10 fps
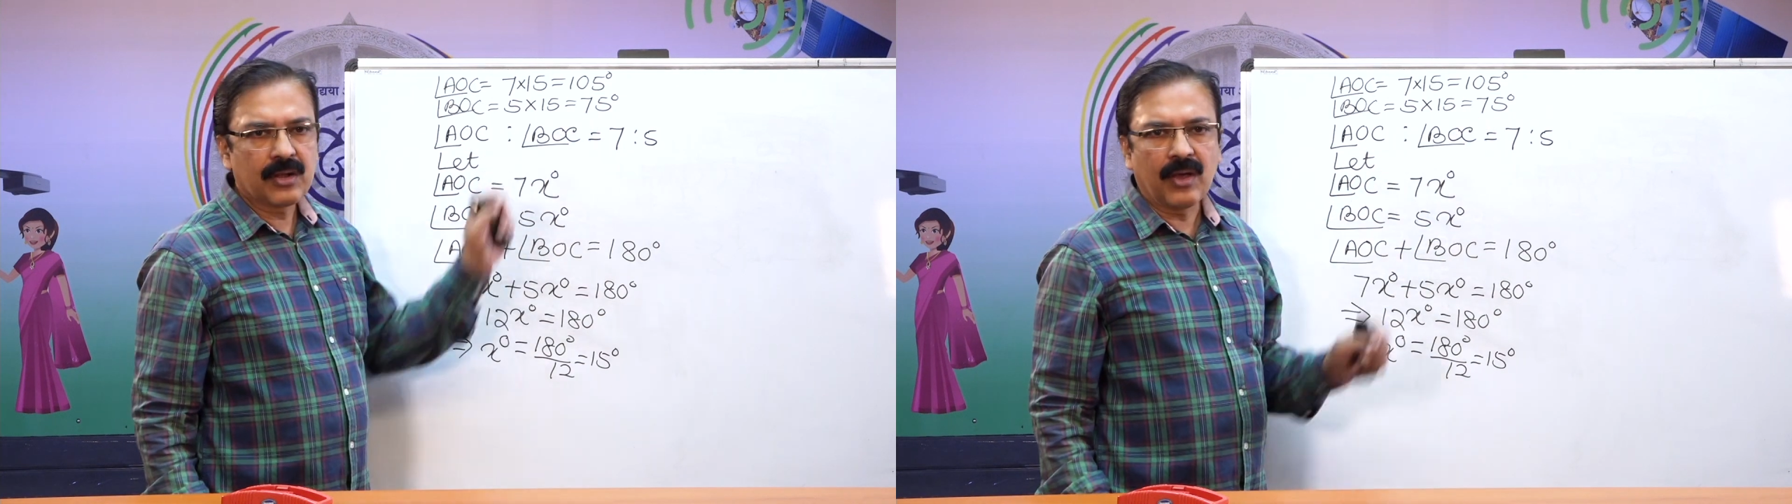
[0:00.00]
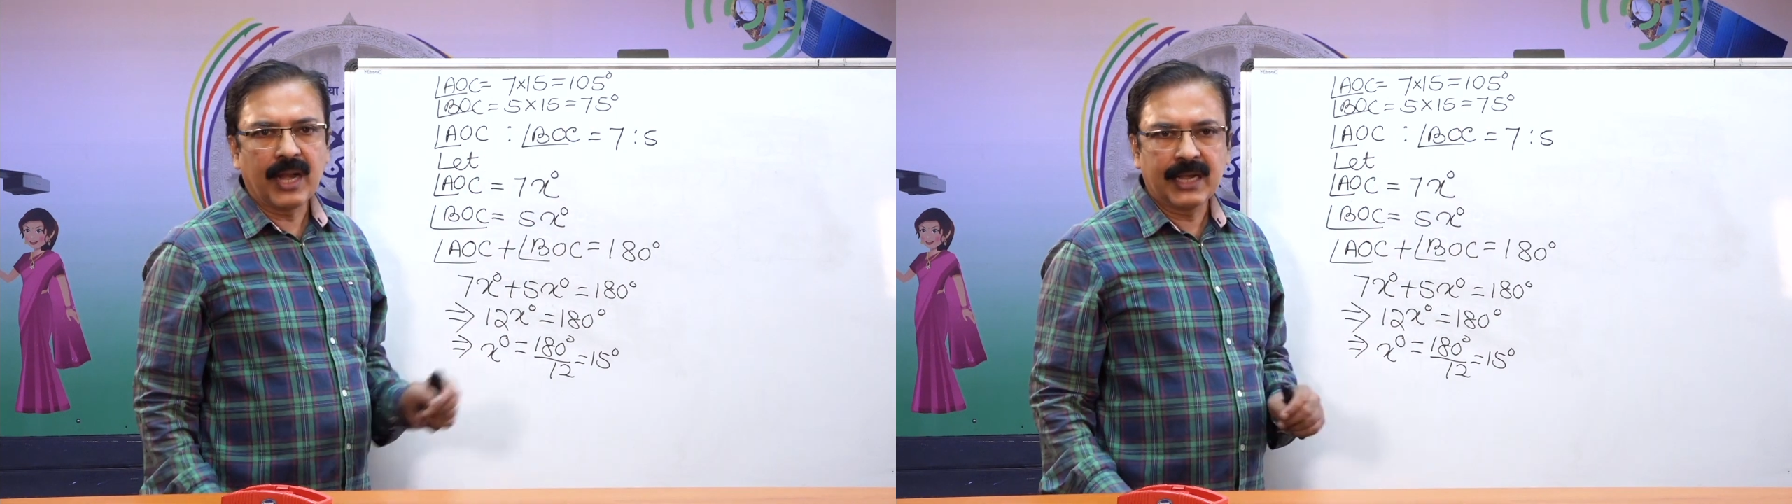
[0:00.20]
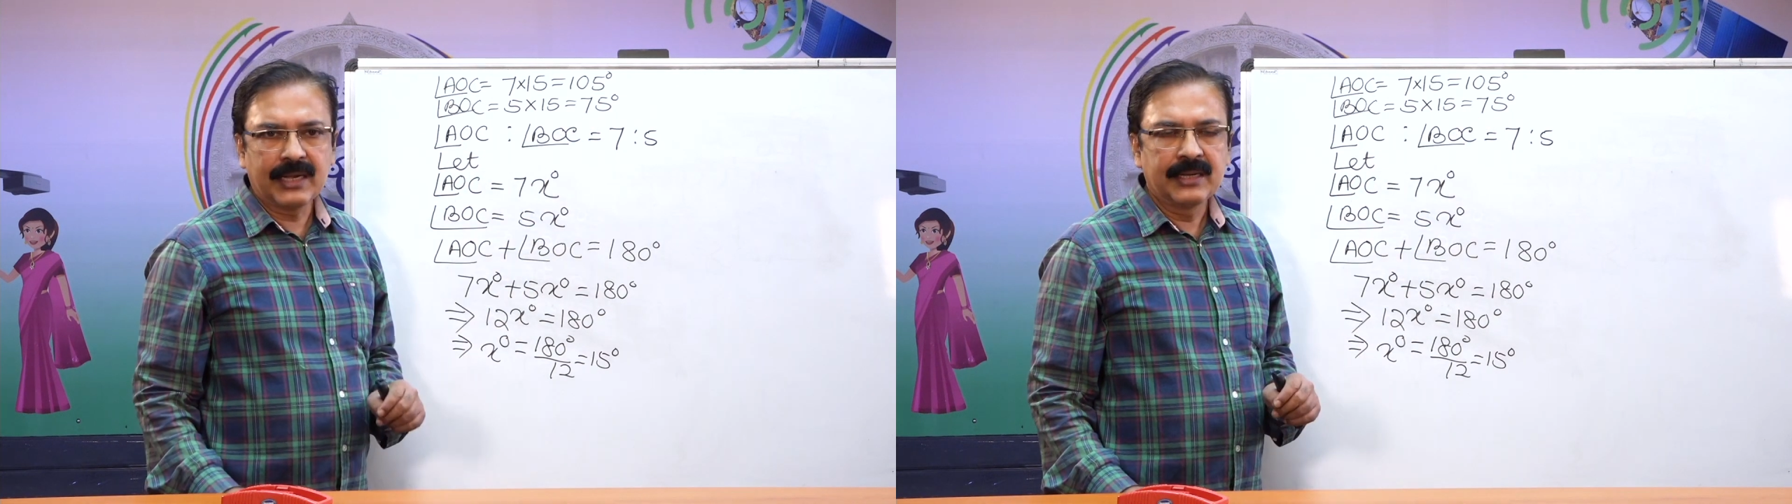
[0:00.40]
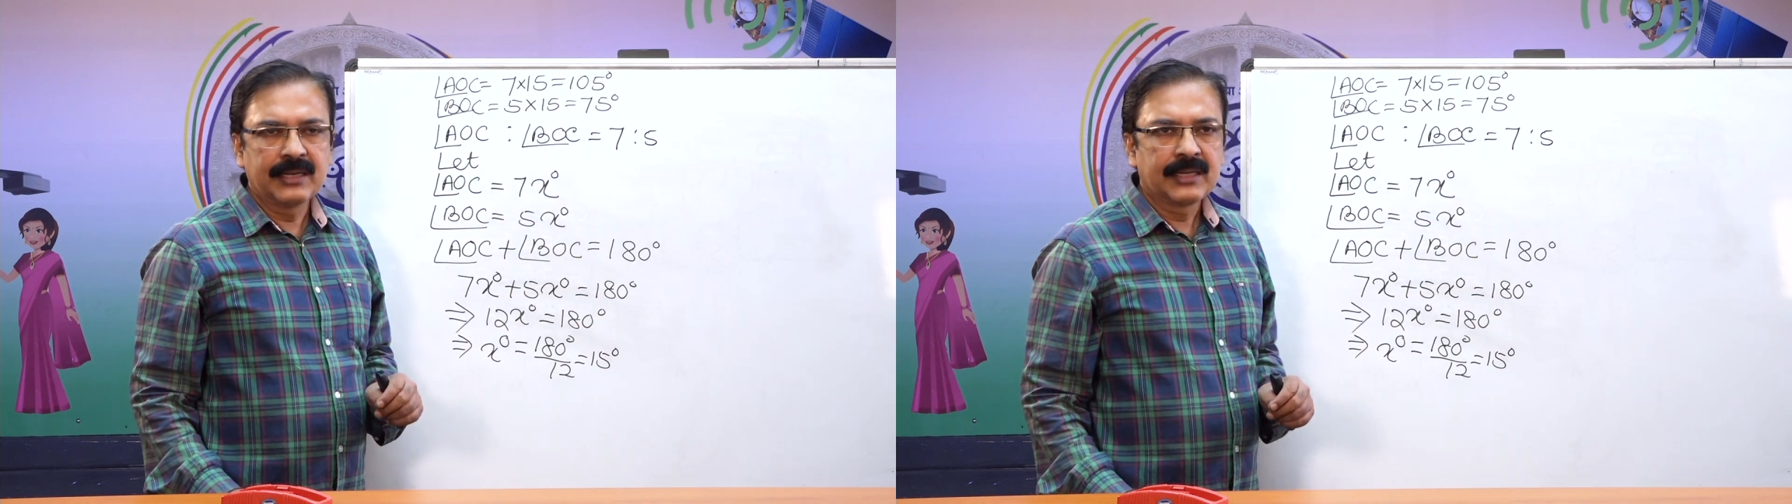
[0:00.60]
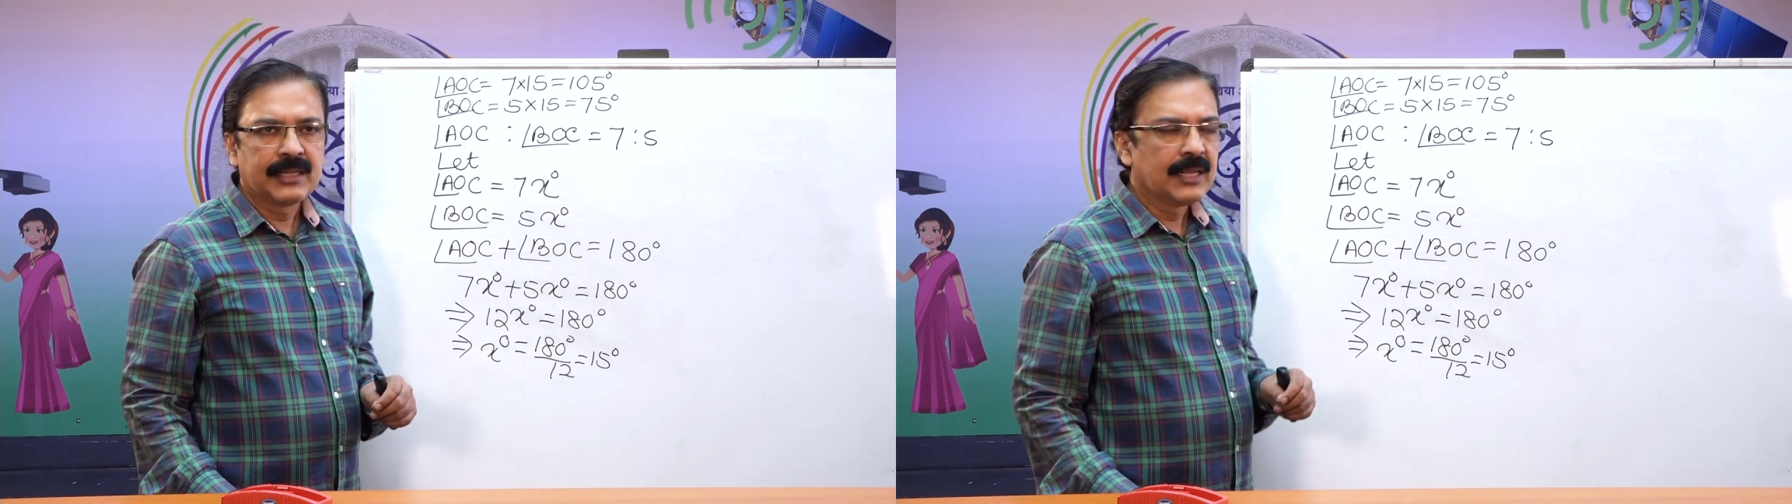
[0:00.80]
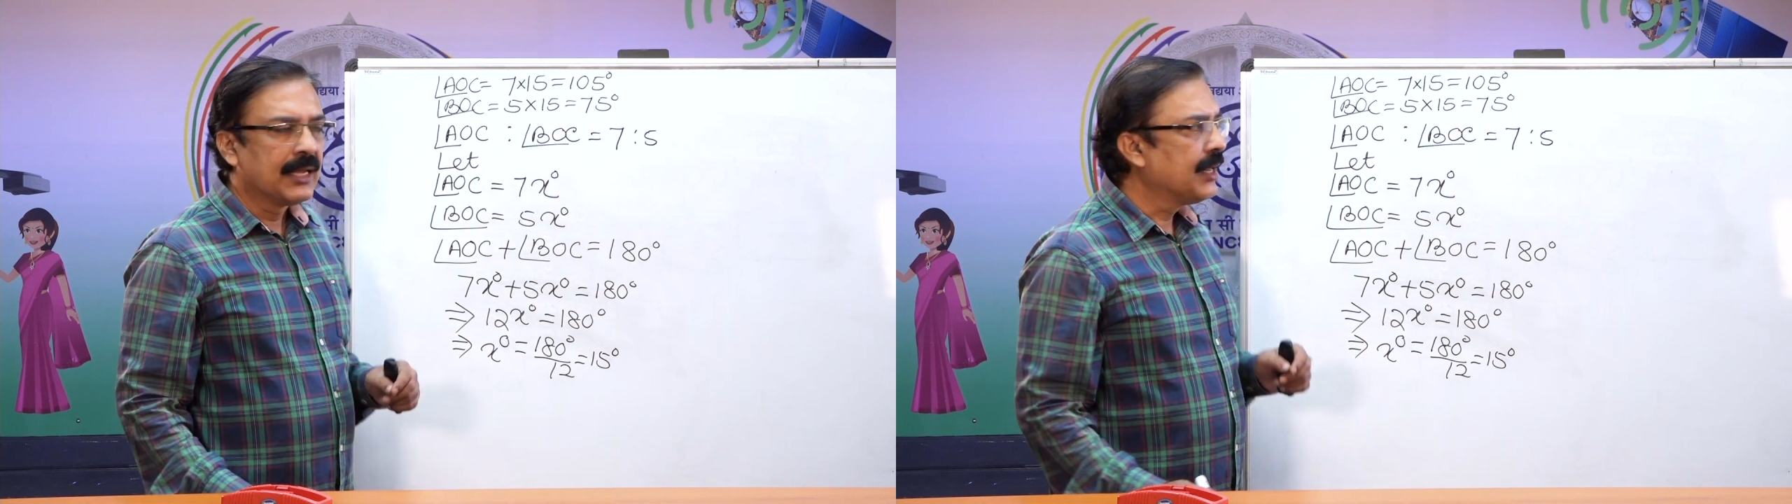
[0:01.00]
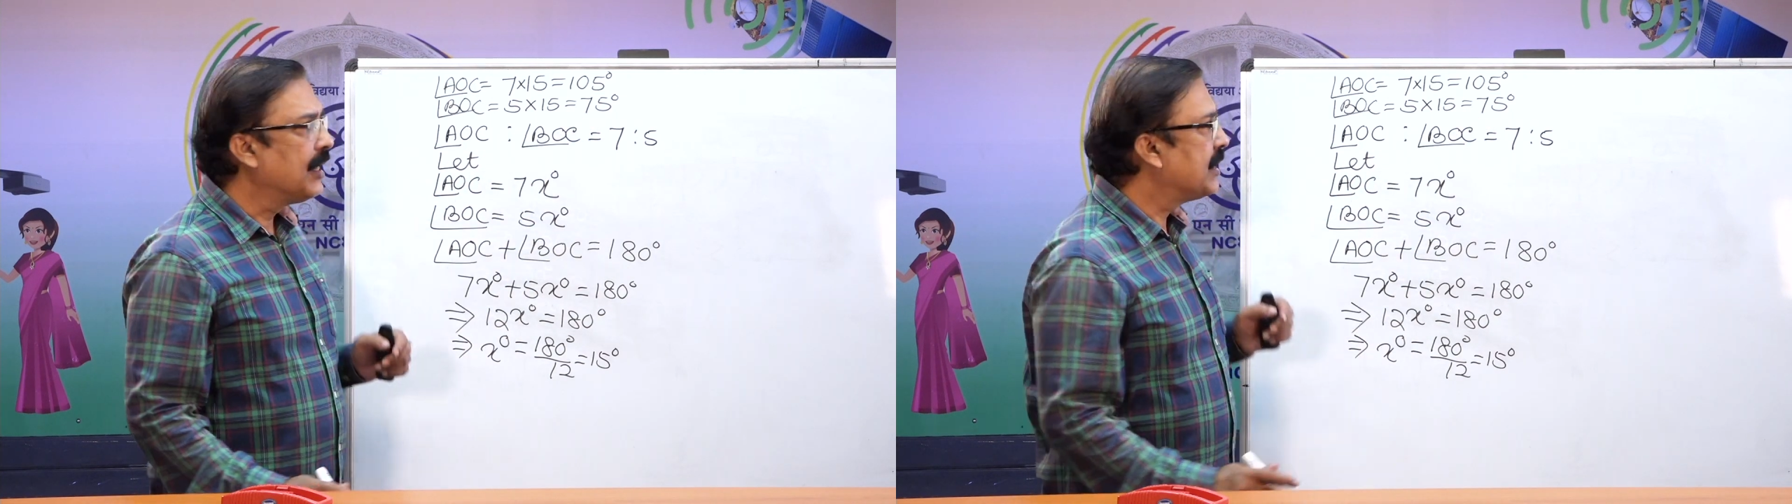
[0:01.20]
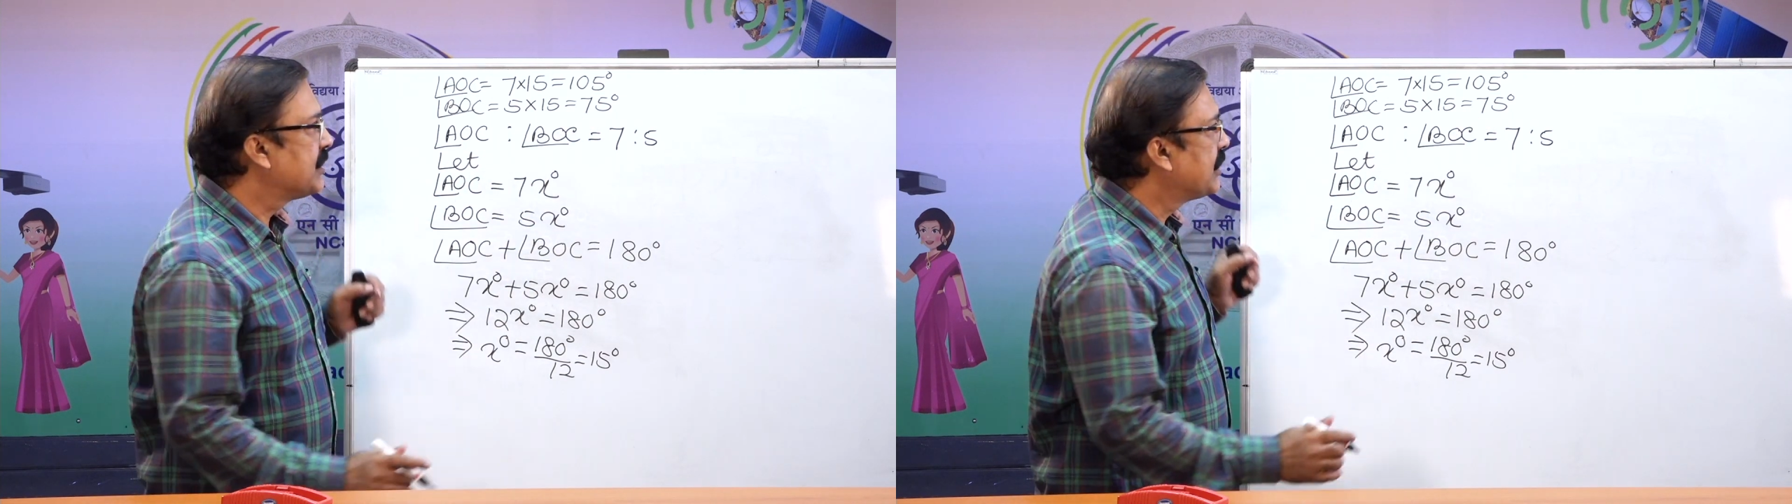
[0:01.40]
correct?
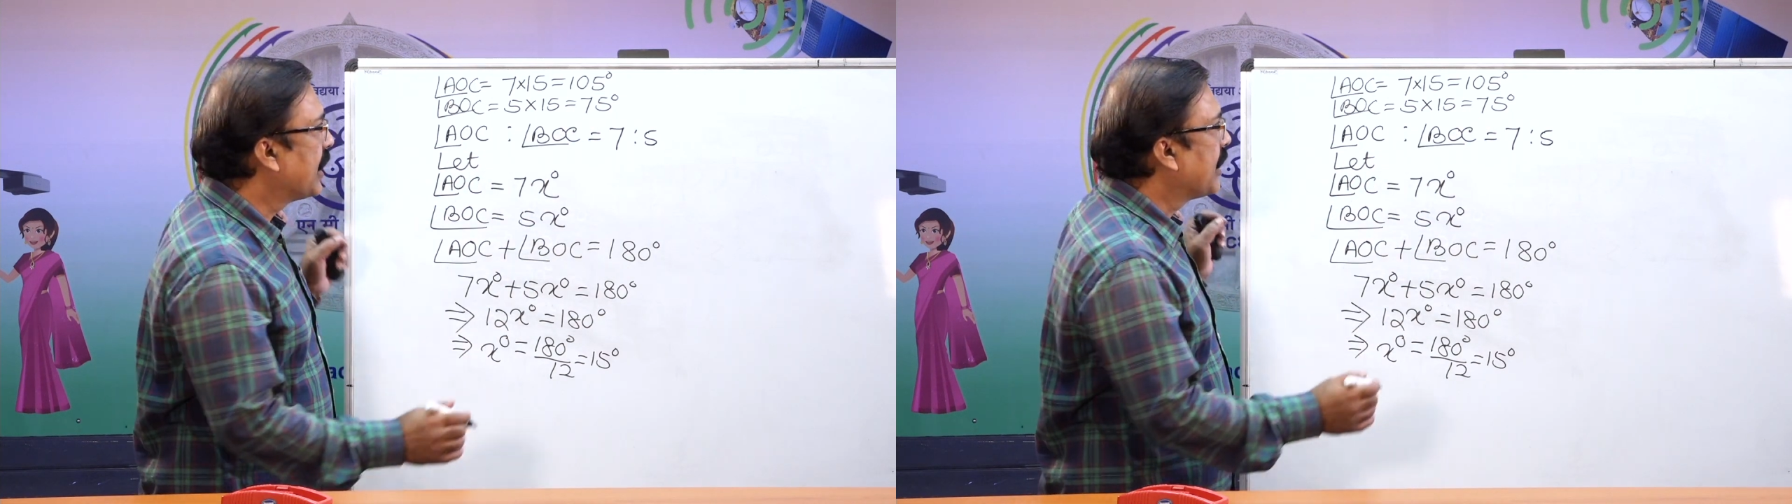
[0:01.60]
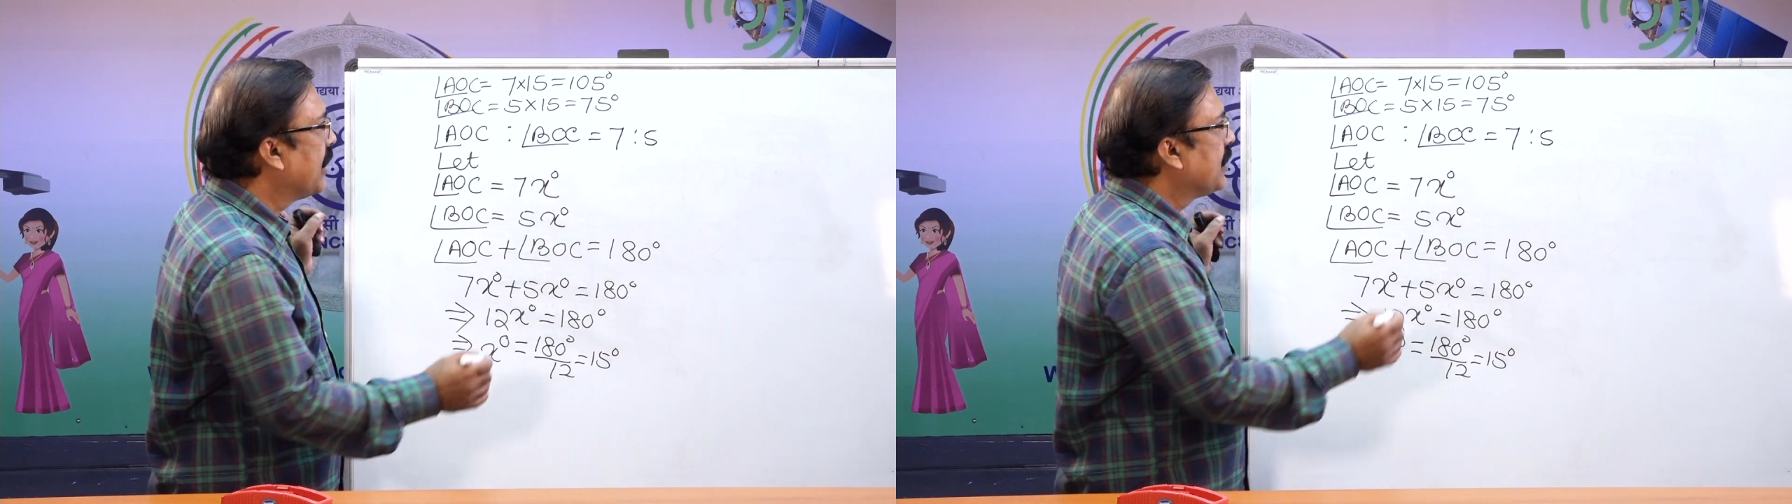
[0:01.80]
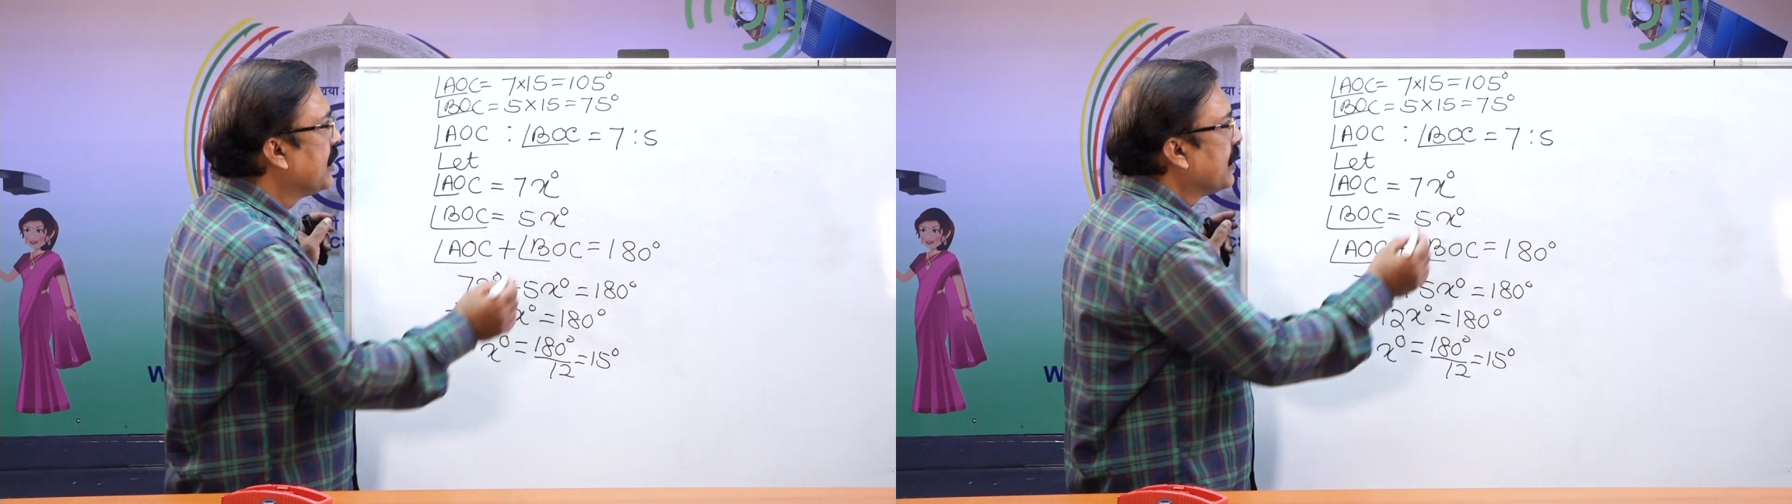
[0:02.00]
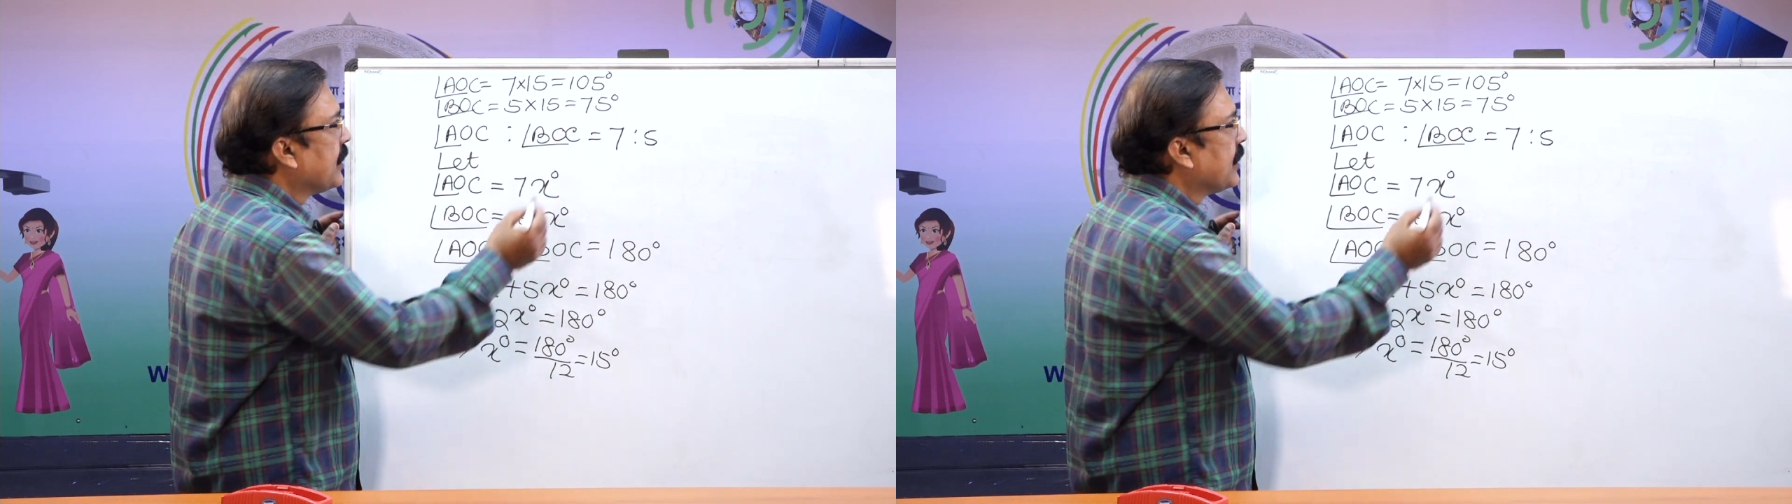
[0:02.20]
Let us check it.